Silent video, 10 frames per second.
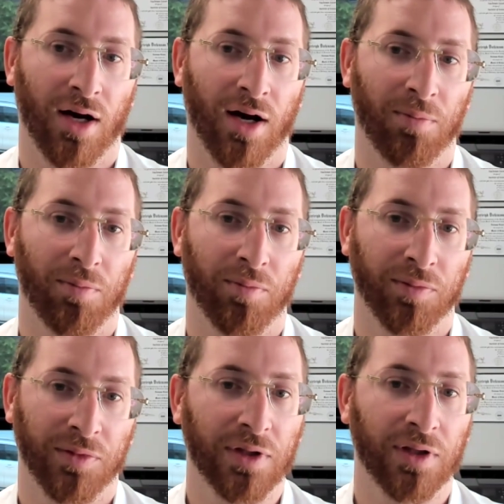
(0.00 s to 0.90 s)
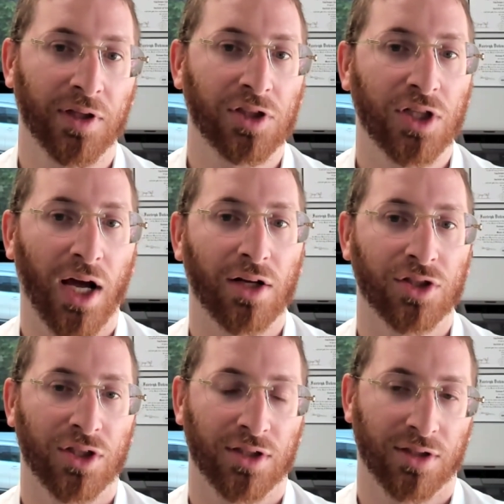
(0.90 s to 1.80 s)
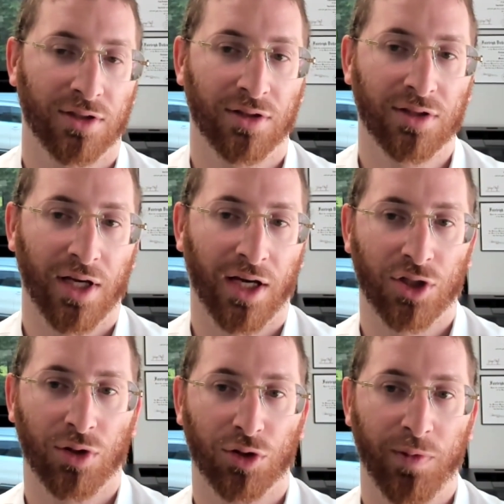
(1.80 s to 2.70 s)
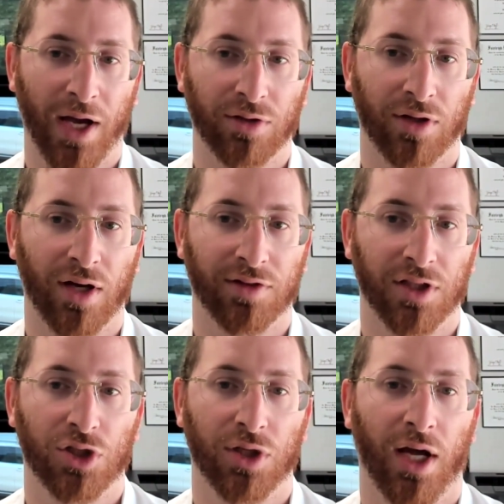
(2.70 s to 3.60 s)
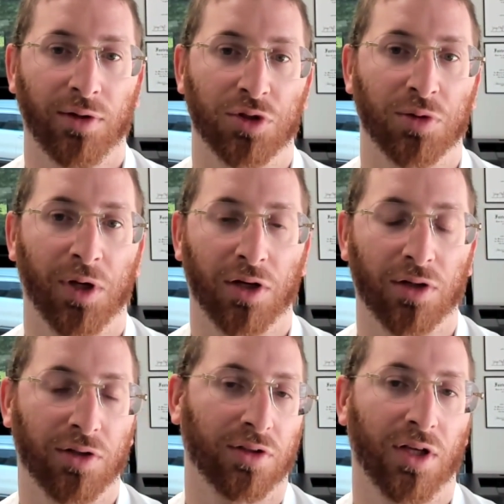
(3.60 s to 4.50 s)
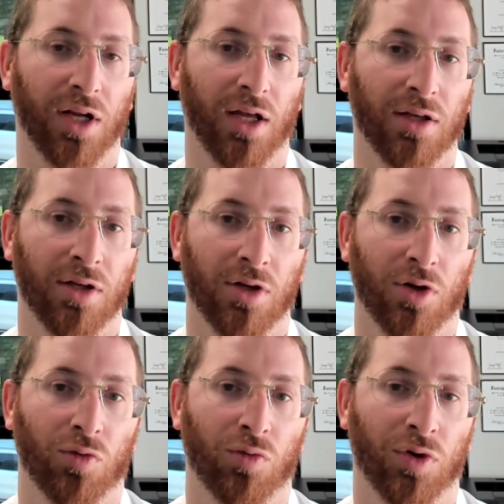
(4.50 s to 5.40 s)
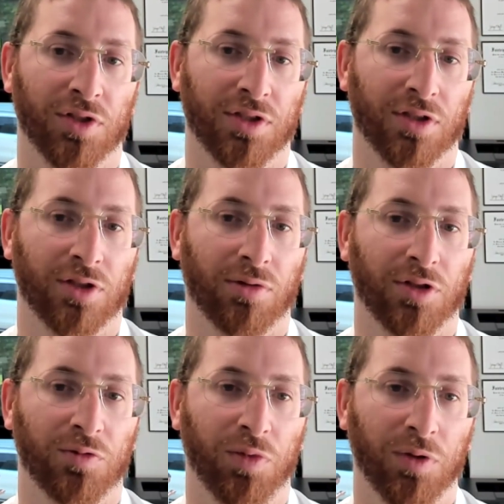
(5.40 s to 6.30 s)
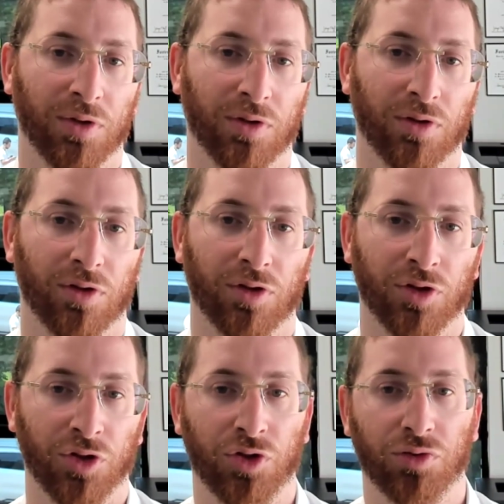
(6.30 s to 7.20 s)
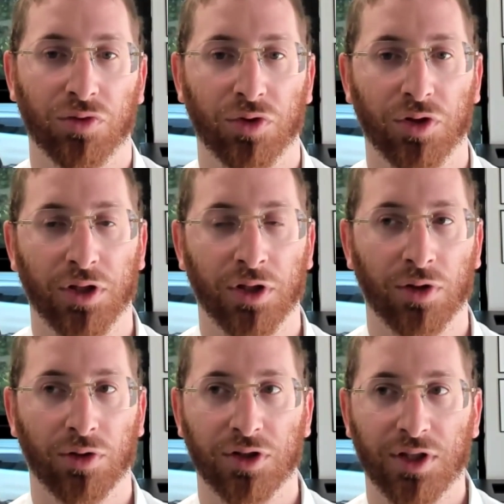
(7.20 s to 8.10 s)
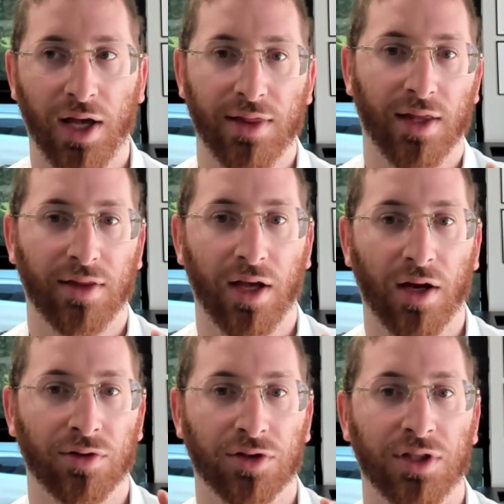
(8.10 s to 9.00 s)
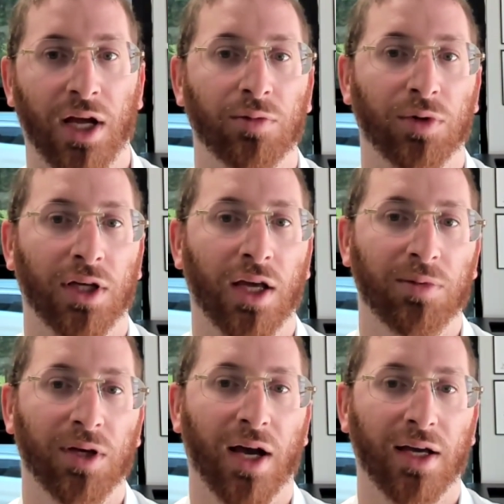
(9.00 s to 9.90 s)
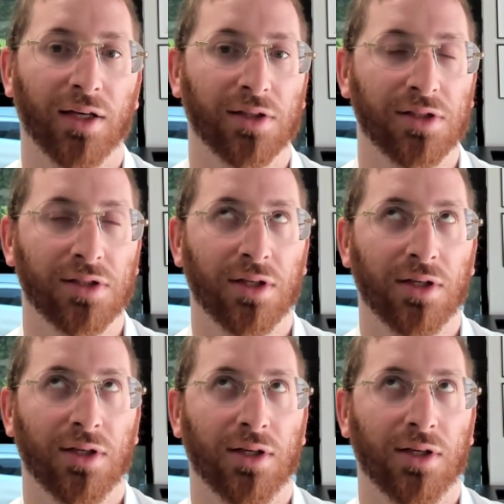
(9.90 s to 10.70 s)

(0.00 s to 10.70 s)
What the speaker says: The challenge is, and this actually goes back to a conversation I had with somebody earlier today, was sometimes people, decide that they understand what the KPI is,